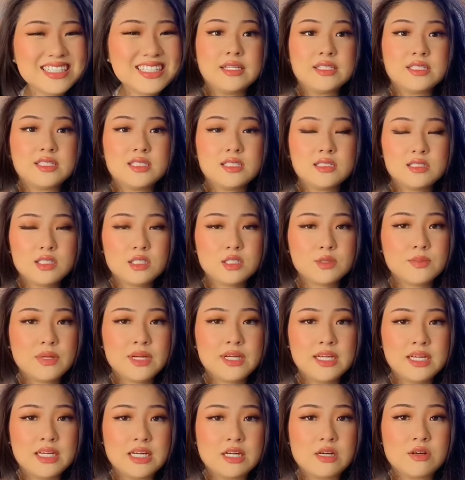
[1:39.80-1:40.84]
This is my
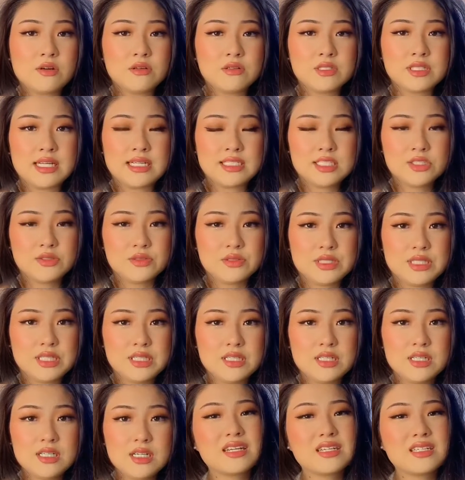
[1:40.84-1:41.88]
hair, all
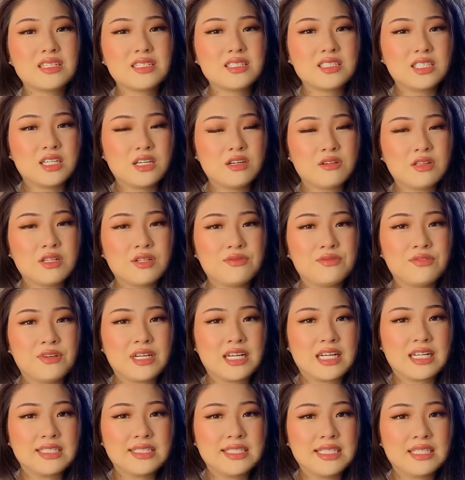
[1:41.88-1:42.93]
natural. The only
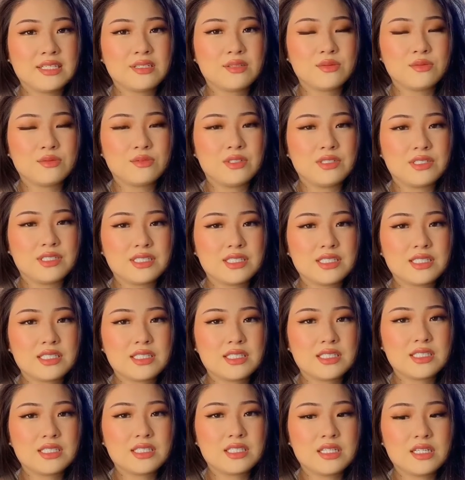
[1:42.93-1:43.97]
thing I did
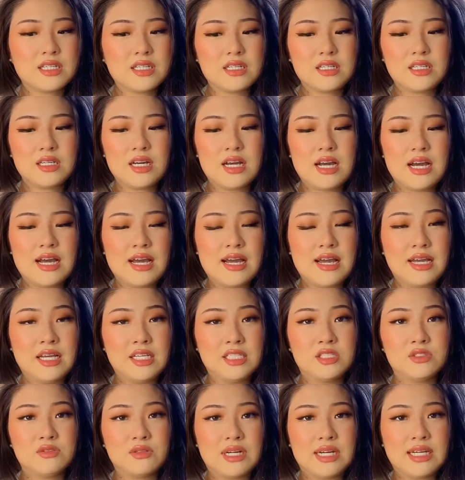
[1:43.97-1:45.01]
was I
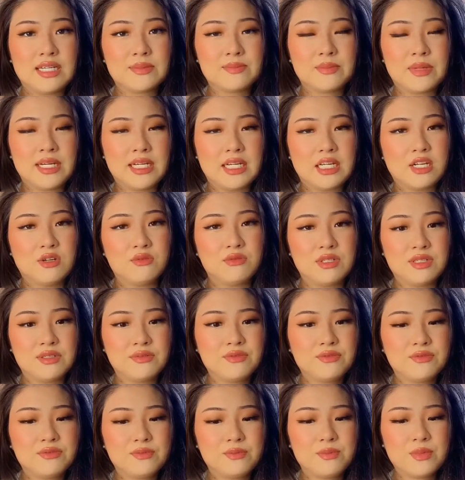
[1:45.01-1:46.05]
dried my hair
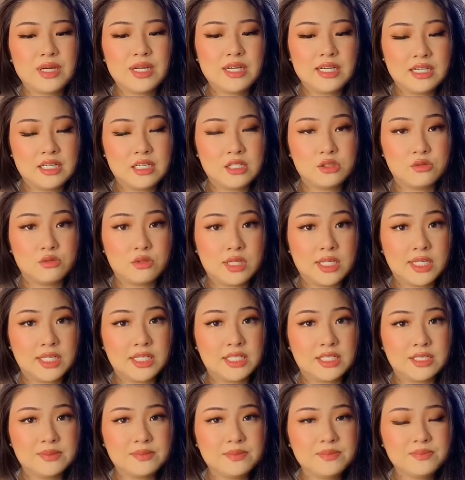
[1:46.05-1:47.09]
with a
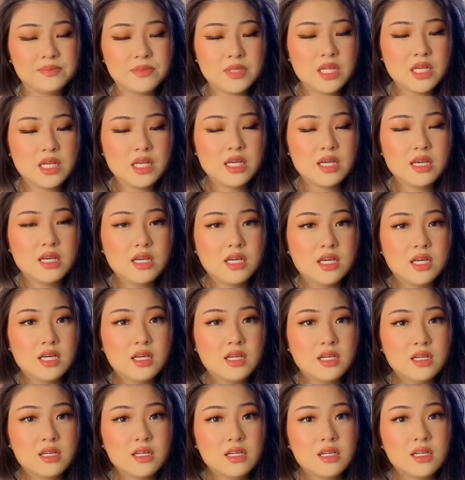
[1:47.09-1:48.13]
hairdryer.
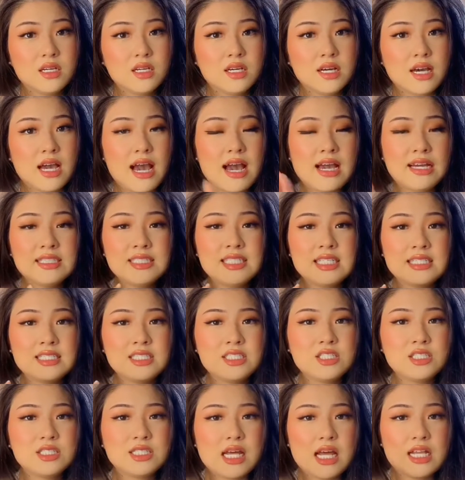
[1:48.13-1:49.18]
I
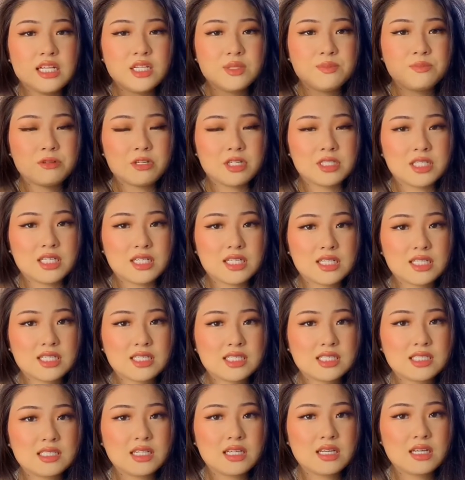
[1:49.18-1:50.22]
didn't use any products,